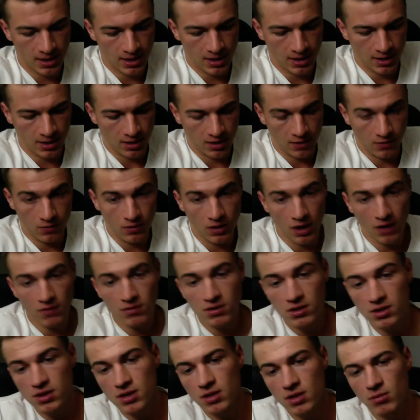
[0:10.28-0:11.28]
If you
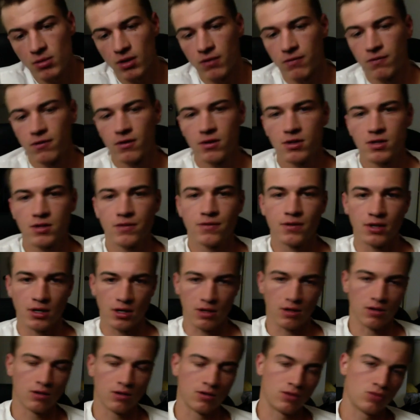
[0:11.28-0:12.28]
haven't seen my first
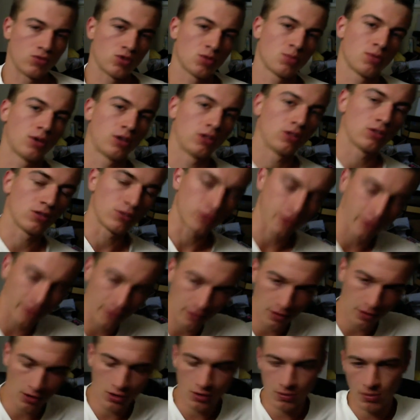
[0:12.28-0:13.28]
video and responding to the
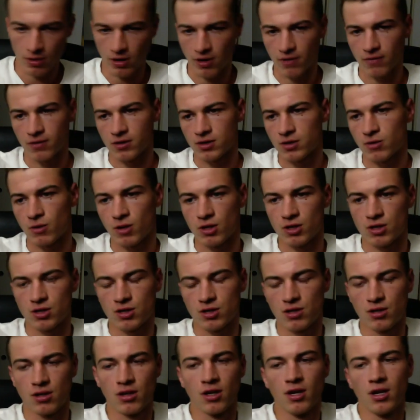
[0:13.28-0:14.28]
first part of his
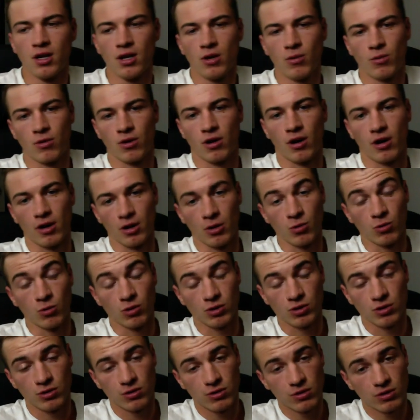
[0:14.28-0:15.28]
question regarding
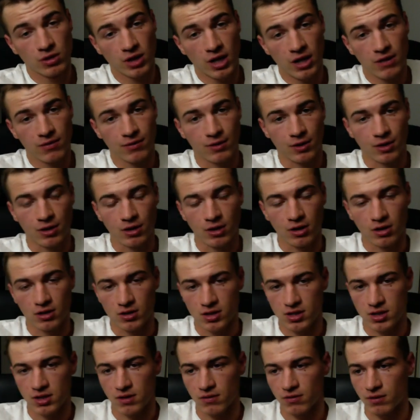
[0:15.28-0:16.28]
what to do in life, career,
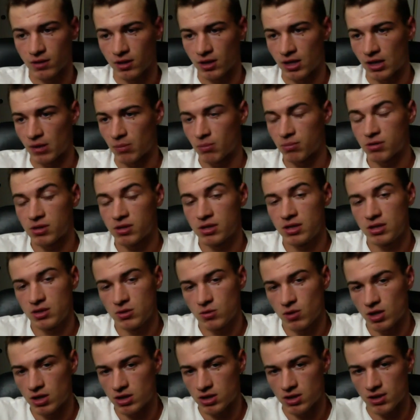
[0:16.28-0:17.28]
and stuff like that, please
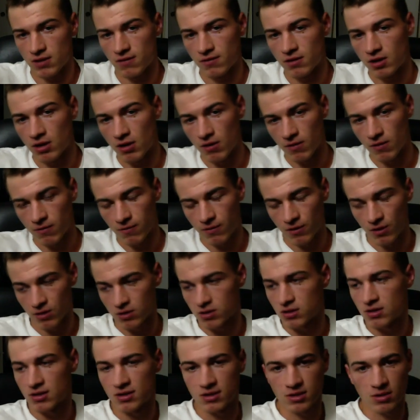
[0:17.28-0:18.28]
watch that video
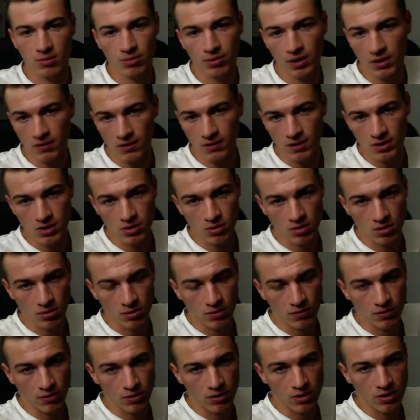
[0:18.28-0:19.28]
first as the previous one
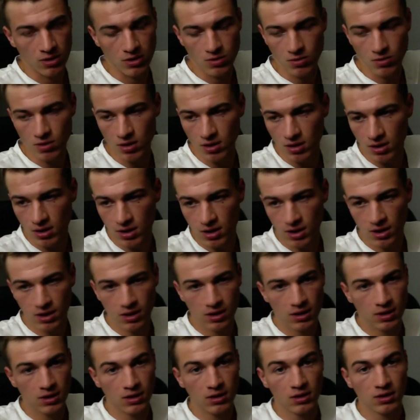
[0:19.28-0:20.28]
before this one.
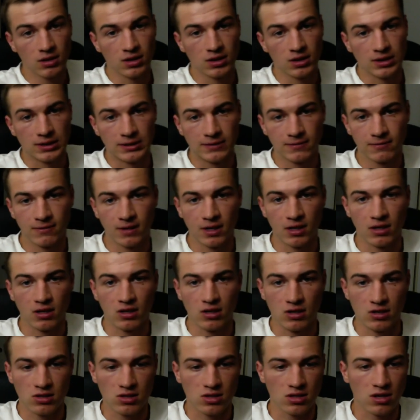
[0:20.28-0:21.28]
Find
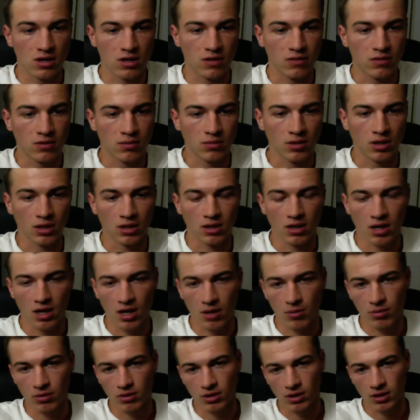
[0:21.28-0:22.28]
it yourself, I'm not
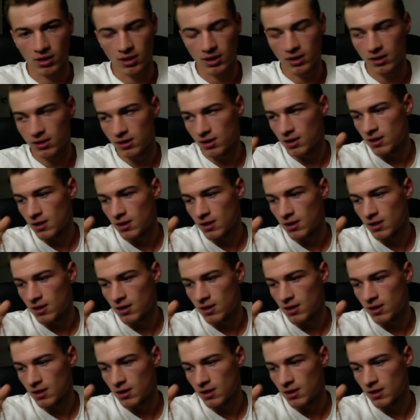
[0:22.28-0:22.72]
going to hyperlink it.